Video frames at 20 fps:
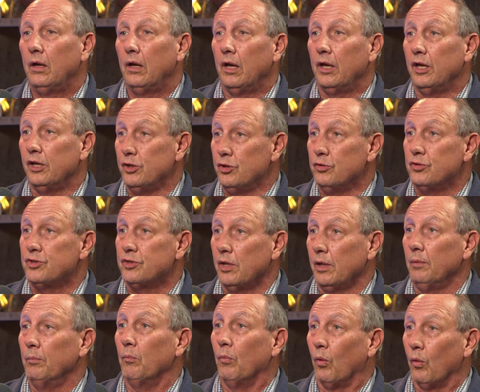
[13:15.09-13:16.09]
and you
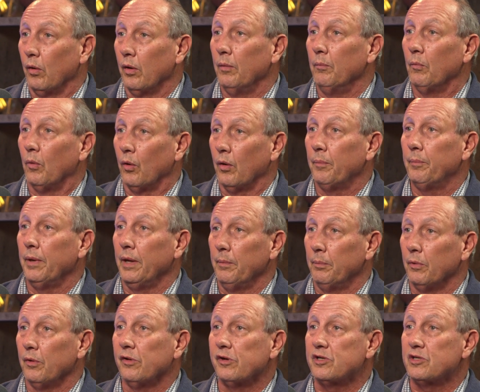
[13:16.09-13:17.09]
see more and more
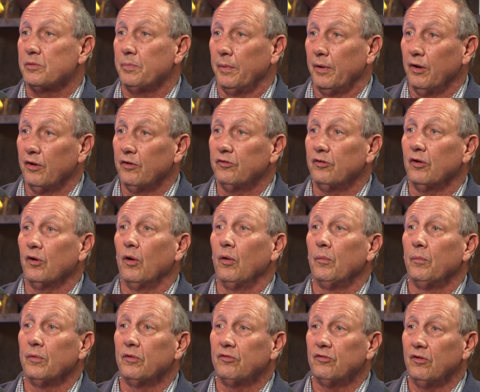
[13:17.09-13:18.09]
people experiencing
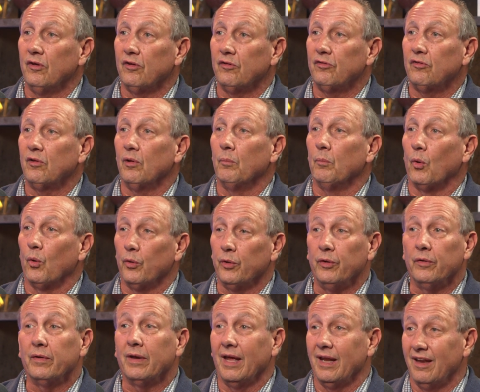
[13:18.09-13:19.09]
homelessness the more
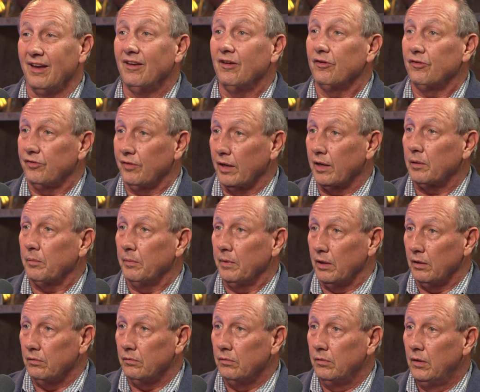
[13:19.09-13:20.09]
you get into
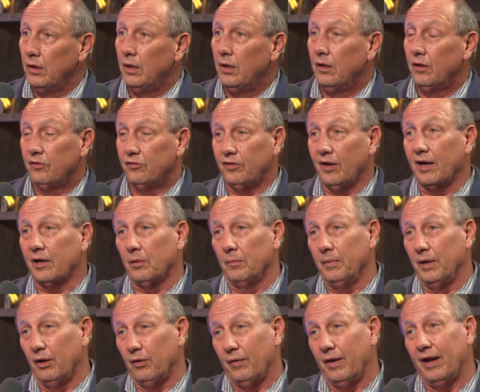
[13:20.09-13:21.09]
Sacramento.
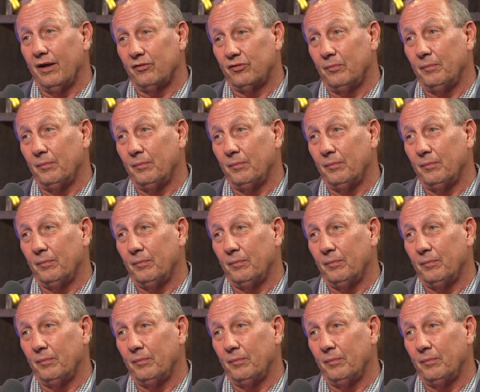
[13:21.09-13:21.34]
Sacramento has